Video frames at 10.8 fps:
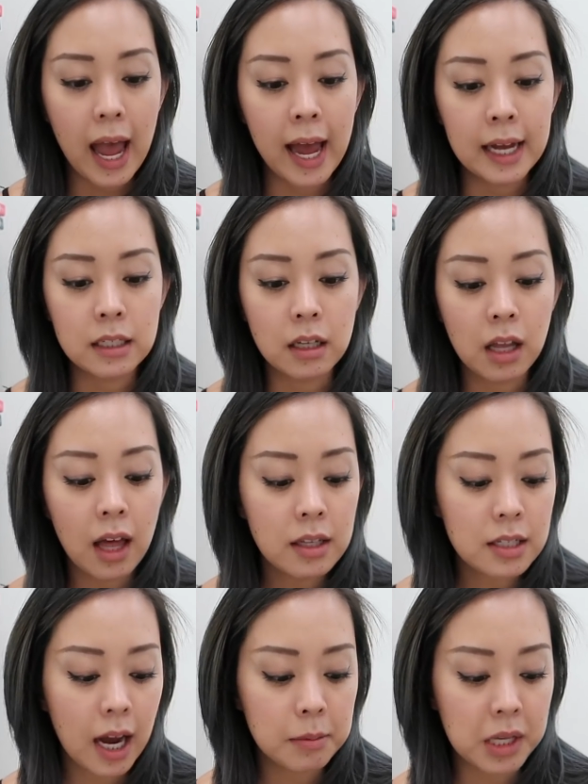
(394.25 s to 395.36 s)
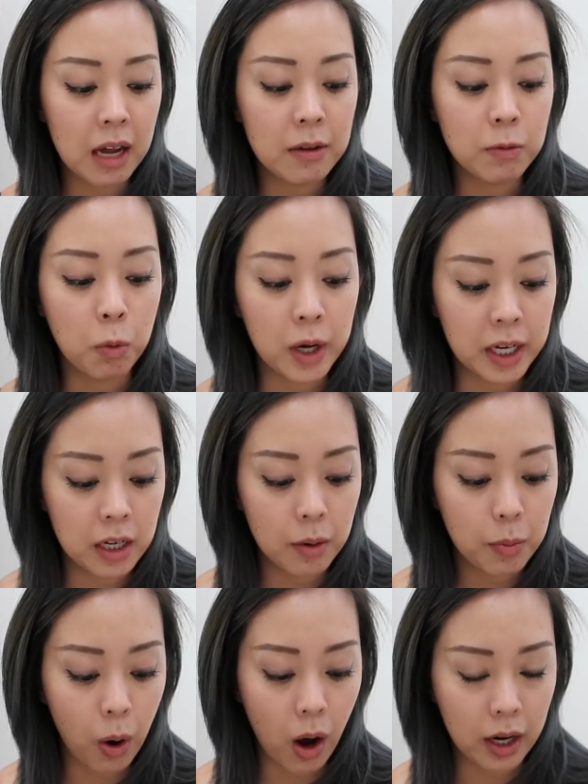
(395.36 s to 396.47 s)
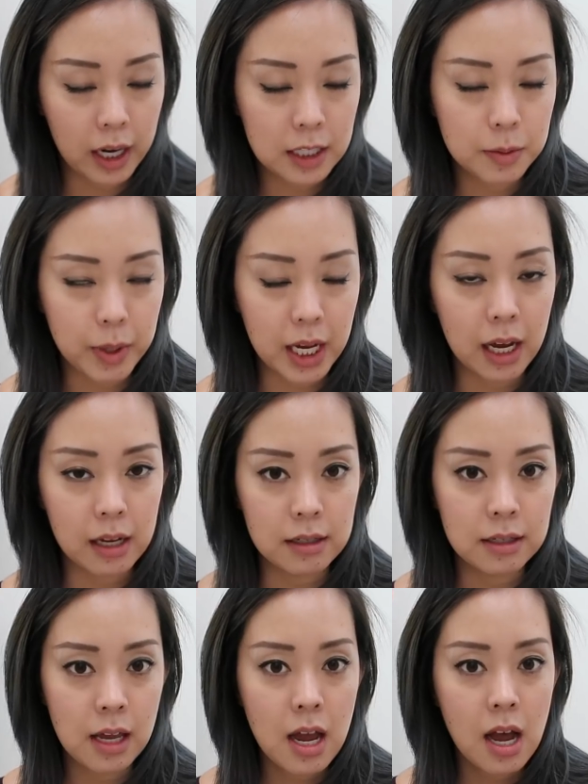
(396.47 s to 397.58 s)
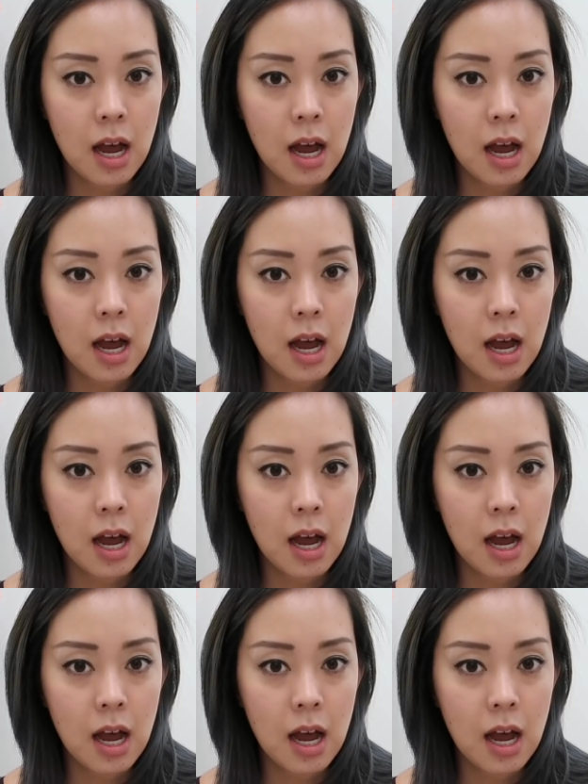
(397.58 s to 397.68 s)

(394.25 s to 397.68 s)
and a lot of the times I avoid products because